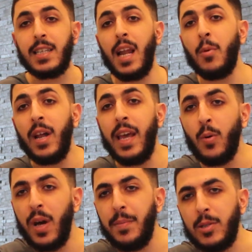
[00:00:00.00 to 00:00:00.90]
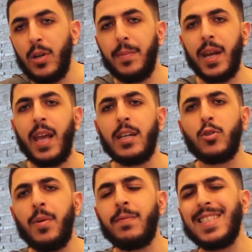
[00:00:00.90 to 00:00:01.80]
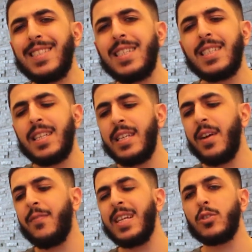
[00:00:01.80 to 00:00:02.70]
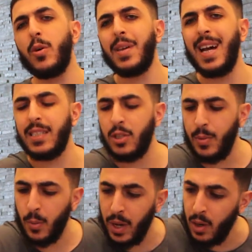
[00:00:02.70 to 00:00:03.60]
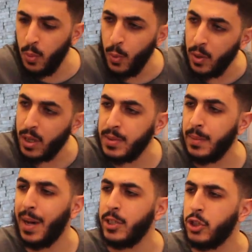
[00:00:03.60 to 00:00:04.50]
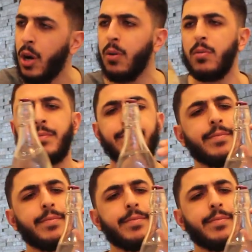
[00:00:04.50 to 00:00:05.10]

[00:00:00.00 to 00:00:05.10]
Assalamu alaikum wa rahmatullahi wa barakatuh, brothers and sisters and dear friends. Hope you guys are doing well. Welcome to my show.